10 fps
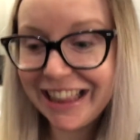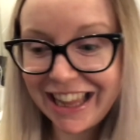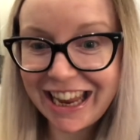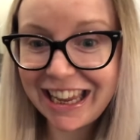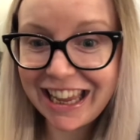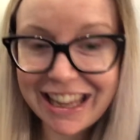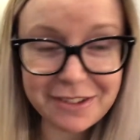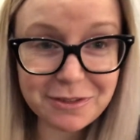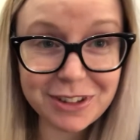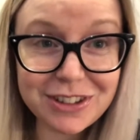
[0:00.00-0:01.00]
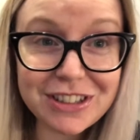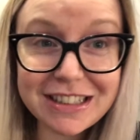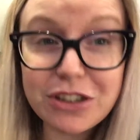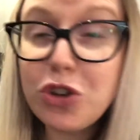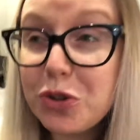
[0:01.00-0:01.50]
Like, it was
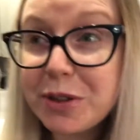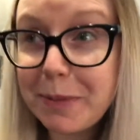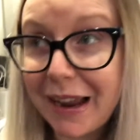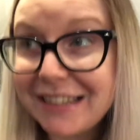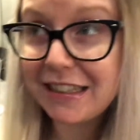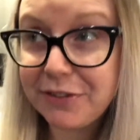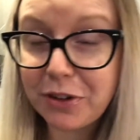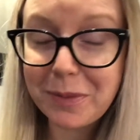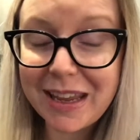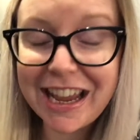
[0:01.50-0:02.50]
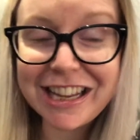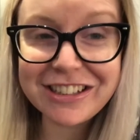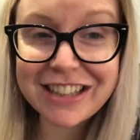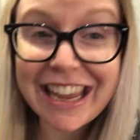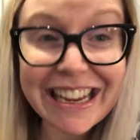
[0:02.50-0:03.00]
just too spicy for me. I
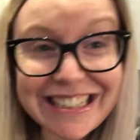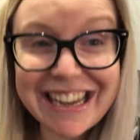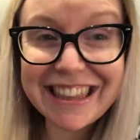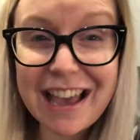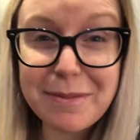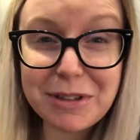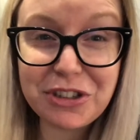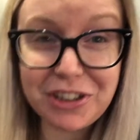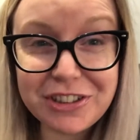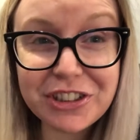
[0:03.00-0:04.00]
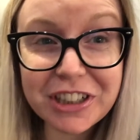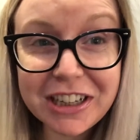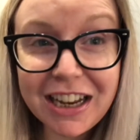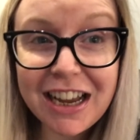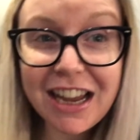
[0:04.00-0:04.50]
just can't take that much ginger.